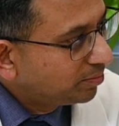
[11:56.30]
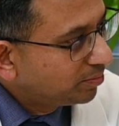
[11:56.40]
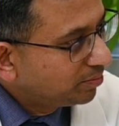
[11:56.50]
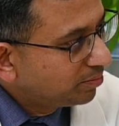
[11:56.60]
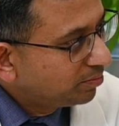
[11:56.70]

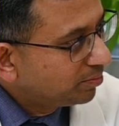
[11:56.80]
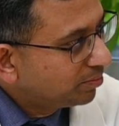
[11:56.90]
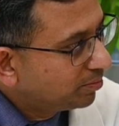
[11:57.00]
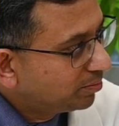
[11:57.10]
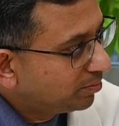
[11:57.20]

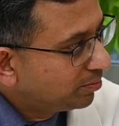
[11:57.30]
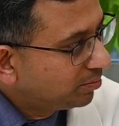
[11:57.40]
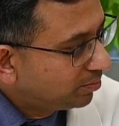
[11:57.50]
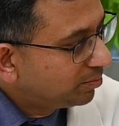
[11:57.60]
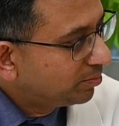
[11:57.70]

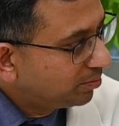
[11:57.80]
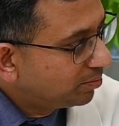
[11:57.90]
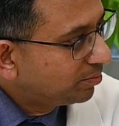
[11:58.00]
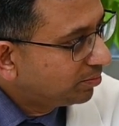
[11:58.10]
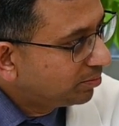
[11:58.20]

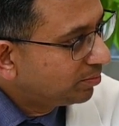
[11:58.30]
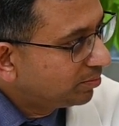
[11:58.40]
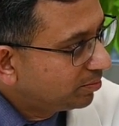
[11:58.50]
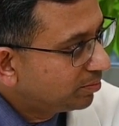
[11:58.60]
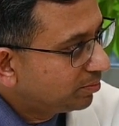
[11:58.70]

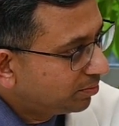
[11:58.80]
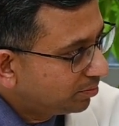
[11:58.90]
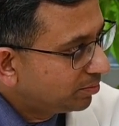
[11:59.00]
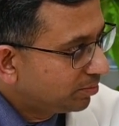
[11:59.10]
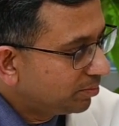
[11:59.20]

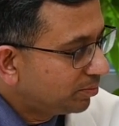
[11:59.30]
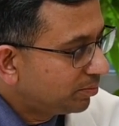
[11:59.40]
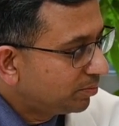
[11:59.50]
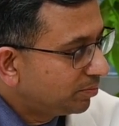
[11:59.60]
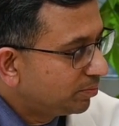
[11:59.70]

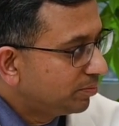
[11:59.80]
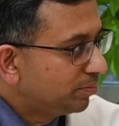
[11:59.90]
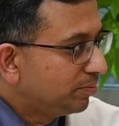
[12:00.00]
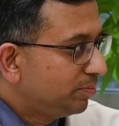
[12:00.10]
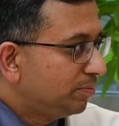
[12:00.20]

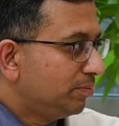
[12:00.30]
(not speaking)